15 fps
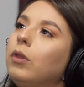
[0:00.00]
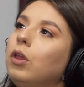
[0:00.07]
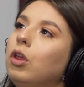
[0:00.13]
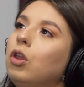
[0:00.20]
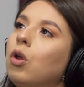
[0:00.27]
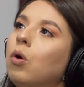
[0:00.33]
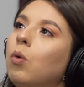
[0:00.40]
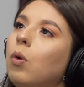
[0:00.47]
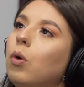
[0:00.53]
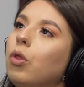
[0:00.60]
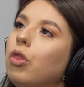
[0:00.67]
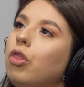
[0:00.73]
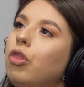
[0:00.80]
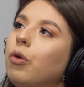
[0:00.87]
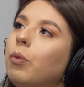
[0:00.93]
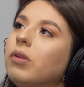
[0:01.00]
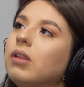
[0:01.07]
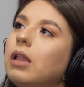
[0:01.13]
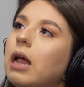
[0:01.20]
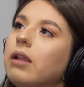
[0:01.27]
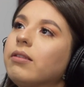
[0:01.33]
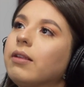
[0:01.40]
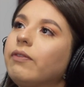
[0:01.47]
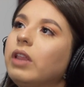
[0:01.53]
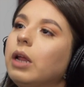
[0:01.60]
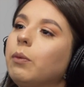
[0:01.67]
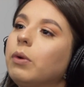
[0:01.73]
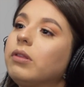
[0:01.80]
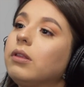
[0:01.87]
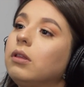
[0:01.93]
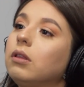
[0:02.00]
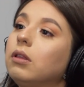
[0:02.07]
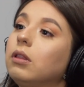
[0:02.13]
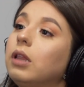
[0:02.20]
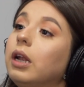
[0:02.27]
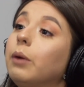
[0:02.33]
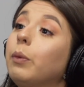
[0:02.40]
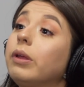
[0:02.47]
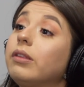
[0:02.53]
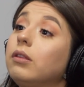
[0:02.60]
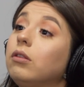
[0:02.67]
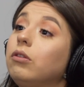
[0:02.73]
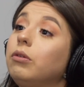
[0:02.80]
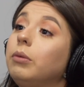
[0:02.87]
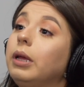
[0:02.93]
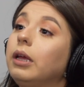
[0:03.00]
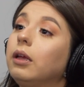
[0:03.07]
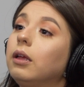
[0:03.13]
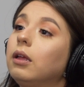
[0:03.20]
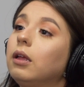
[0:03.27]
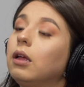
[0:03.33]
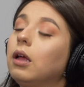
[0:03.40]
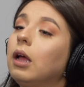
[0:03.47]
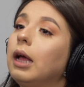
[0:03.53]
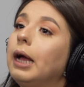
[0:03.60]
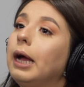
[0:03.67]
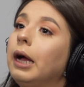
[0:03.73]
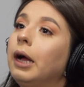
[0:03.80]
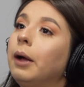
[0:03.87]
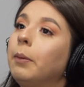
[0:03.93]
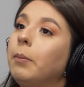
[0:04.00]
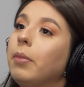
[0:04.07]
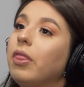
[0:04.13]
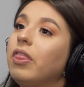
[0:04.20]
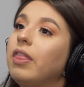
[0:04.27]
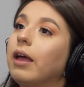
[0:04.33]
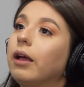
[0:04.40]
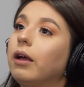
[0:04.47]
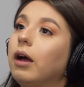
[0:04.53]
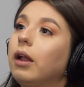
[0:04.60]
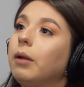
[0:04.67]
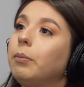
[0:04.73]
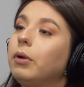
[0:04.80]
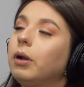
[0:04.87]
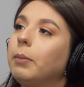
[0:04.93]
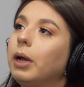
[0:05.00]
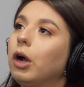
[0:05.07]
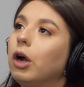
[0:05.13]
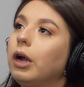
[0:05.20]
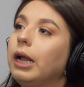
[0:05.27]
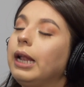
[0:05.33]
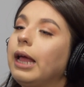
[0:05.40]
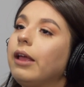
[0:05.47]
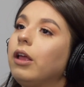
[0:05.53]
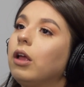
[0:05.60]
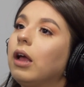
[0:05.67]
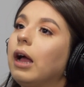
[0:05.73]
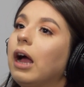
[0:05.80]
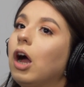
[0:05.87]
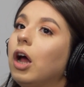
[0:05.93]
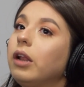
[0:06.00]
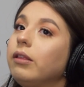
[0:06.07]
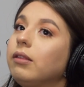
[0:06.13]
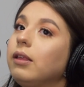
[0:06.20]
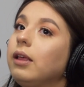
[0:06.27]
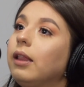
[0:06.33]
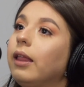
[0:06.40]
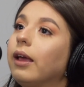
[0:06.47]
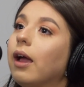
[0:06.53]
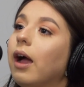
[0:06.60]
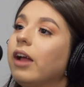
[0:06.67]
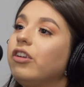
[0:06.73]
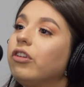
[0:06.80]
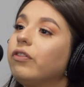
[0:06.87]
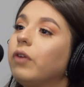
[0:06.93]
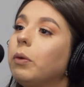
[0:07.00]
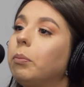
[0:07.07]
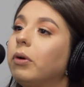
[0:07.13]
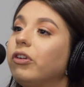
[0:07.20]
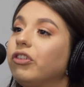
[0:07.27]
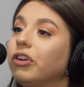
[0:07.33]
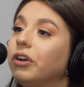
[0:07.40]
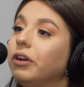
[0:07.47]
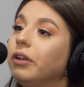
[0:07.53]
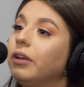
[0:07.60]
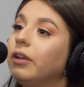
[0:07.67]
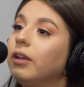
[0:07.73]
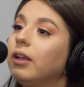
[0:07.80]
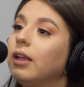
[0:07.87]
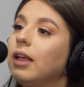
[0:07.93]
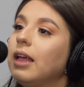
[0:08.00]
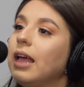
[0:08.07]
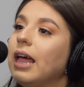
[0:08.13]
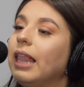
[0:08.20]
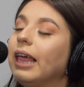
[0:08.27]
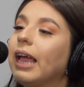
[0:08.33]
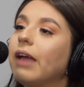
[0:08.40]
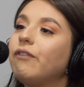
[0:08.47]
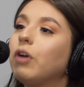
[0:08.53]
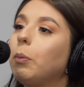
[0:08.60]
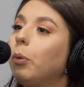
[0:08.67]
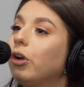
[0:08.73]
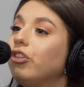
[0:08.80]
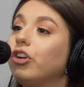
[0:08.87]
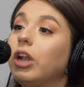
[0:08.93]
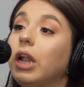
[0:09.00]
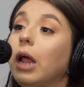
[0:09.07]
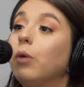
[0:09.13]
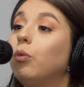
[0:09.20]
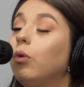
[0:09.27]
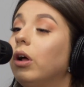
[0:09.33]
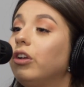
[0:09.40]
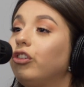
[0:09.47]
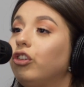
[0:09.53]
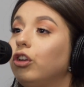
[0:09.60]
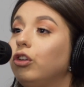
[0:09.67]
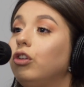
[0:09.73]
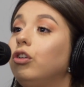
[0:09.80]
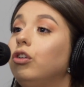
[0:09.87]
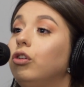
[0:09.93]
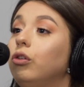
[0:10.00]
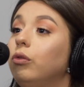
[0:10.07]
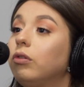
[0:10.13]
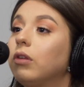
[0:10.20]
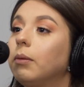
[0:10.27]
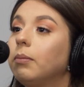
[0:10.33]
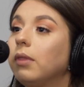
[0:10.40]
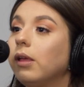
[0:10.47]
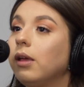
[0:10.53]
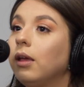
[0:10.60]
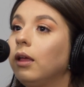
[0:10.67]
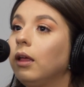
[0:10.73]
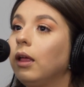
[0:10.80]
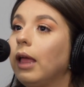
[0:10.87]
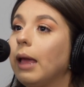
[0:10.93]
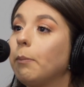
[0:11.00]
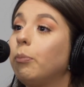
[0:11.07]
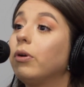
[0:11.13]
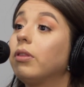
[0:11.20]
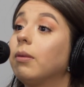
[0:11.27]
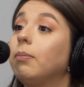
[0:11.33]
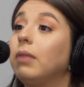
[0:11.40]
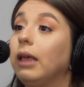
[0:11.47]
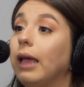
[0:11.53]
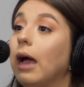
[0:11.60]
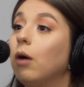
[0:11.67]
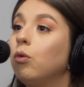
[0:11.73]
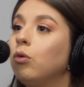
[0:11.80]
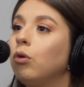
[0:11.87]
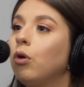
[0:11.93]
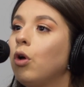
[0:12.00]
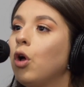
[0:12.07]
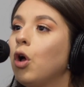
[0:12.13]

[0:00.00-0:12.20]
you know, there was a lot of stuff that I wasn't doing. That God had put on my heart, and I honestly, like, I just felt pressured. Like I felt pressured and I rushed to do something and put something out